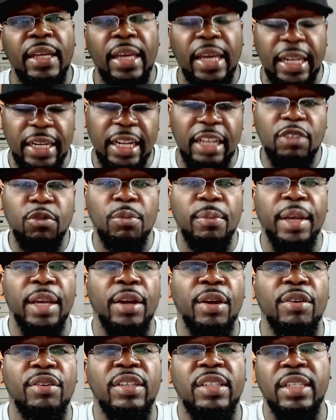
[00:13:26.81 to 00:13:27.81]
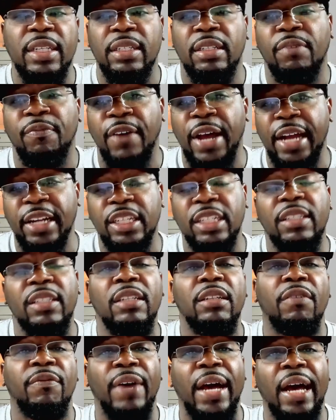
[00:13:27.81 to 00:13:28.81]
And that's what made her send the vials. She
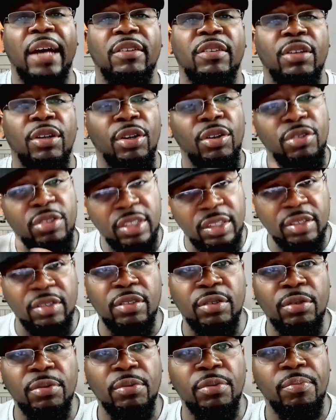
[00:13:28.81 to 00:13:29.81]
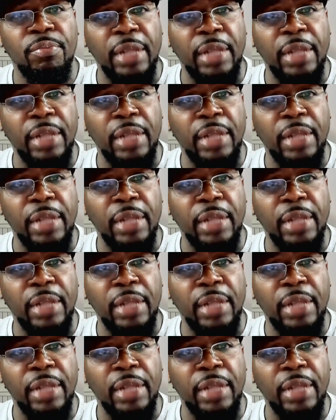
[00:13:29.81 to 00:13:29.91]
sent the vials to her sister,